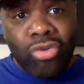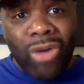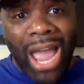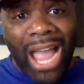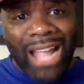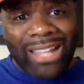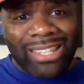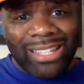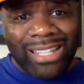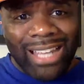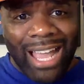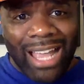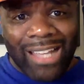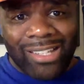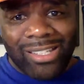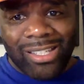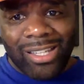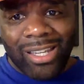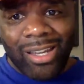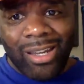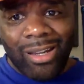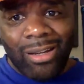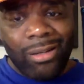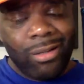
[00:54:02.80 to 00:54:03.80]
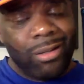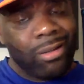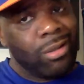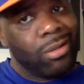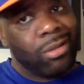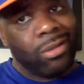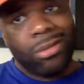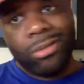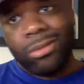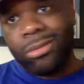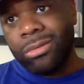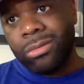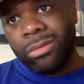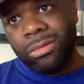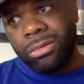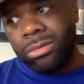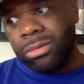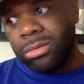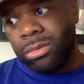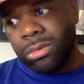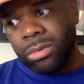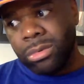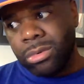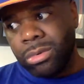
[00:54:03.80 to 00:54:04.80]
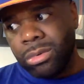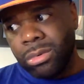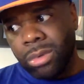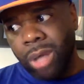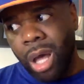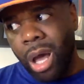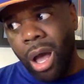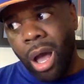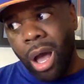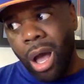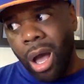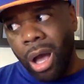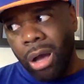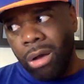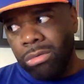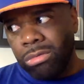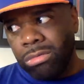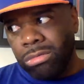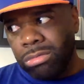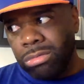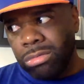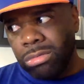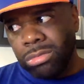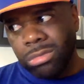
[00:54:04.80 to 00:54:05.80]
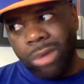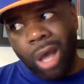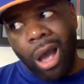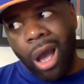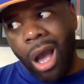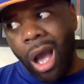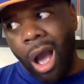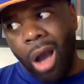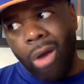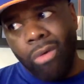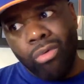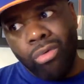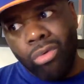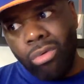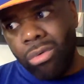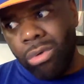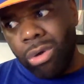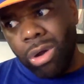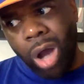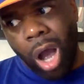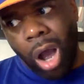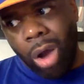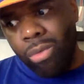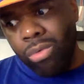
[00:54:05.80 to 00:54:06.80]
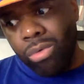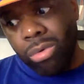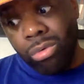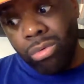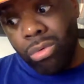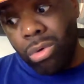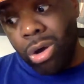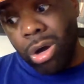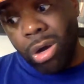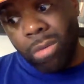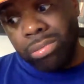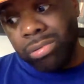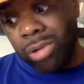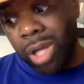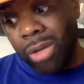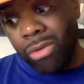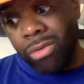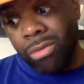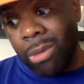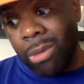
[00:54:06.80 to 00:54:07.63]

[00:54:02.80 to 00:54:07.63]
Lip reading: acted last year? No, I wouldn't want to play with